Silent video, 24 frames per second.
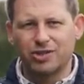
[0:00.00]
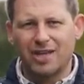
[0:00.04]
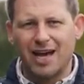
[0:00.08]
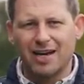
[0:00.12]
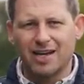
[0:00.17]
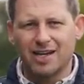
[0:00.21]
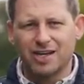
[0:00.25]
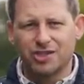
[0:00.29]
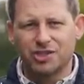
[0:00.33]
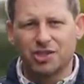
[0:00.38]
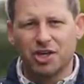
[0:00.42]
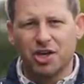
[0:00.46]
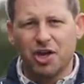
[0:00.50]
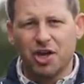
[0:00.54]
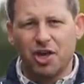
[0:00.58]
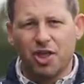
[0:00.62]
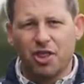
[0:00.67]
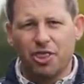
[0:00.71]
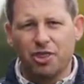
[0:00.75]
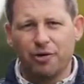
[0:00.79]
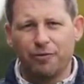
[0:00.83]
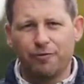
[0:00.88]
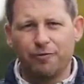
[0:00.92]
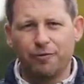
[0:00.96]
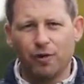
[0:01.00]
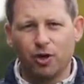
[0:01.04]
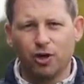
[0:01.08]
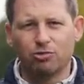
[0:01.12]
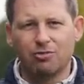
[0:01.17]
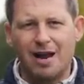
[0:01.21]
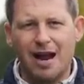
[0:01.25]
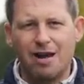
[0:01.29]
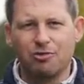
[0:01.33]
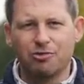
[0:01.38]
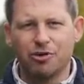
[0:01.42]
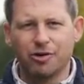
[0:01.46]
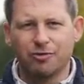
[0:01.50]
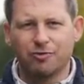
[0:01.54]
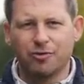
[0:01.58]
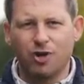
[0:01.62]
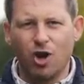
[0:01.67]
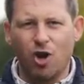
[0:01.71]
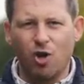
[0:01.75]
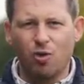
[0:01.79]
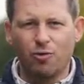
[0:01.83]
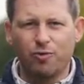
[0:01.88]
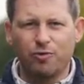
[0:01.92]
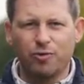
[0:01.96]
That is the full round of
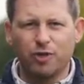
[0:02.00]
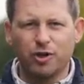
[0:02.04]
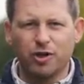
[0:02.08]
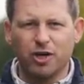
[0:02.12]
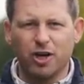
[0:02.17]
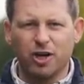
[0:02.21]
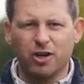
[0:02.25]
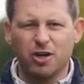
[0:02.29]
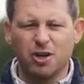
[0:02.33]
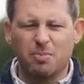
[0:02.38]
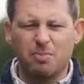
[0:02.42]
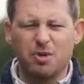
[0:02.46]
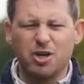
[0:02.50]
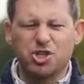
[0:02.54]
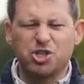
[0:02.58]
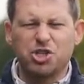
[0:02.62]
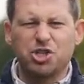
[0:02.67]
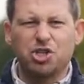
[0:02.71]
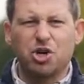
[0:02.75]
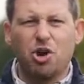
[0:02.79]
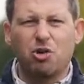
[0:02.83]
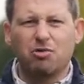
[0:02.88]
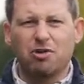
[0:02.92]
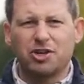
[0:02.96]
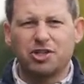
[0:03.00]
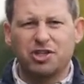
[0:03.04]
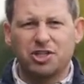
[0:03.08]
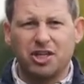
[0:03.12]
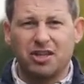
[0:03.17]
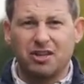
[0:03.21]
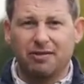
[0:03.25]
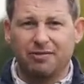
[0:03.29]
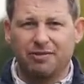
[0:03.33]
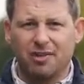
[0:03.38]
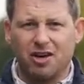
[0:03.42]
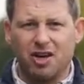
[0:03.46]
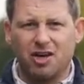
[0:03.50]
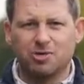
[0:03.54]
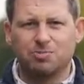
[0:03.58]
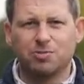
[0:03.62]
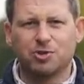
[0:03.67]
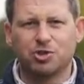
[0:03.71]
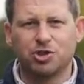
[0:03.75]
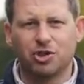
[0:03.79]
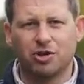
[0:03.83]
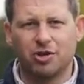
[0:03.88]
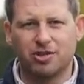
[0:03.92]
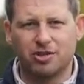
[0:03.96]
golf, and the vast
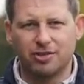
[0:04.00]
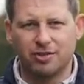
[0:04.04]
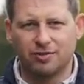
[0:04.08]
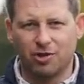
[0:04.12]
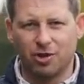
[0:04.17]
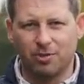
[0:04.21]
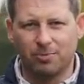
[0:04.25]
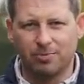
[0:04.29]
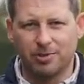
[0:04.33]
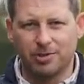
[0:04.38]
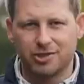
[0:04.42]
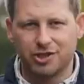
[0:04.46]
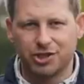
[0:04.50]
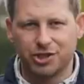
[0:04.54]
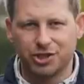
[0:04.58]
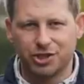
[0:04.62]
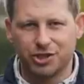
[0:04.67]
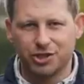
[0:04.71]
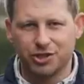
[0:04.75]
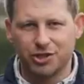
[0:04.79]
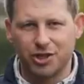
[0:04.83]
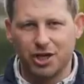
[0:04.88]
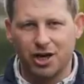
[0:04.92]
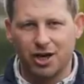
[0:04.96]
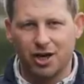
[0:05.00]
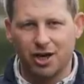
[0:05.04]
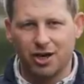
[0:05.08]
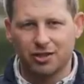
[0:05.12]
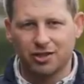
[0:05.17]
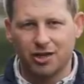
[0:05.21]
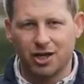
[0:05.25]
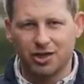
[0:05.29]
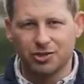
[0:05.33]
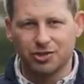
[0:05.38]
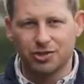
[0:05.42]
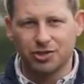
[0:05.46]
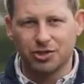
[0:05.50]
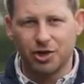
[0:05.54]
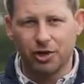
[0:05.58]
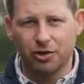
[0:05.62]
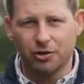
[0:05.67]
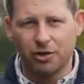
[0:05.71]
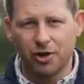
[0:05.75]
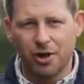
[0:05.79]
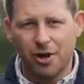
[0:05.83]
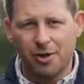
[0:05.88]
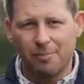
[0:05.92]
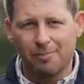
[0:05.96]
majority of competitions are done so.